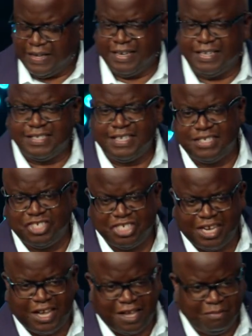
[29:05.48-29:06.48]
that it is his
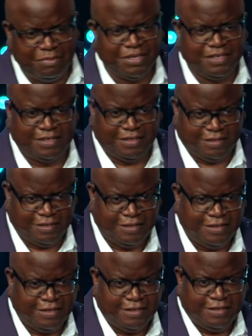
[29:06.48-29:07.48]
job
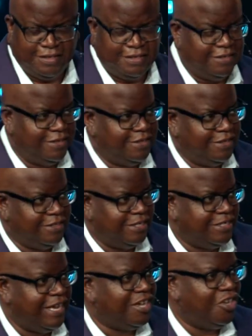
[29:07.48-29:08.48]

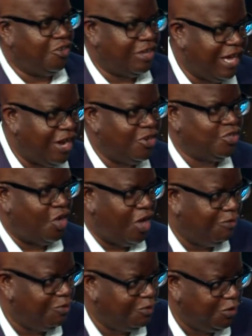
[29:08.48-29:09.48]
to take your cares
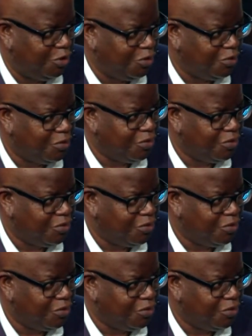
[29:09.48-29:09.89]
off of you